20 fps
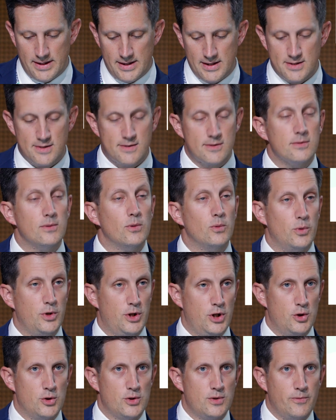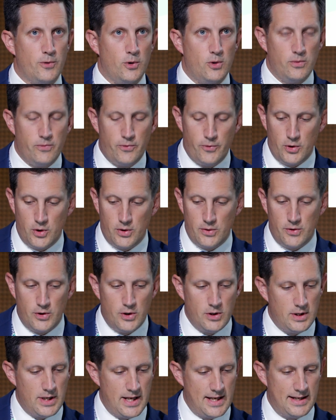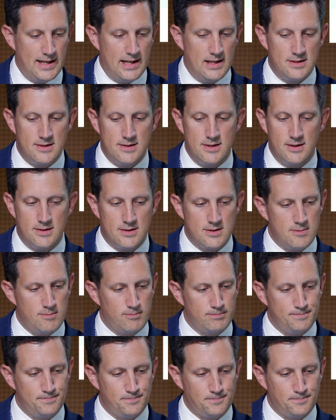and this we used for further analyses.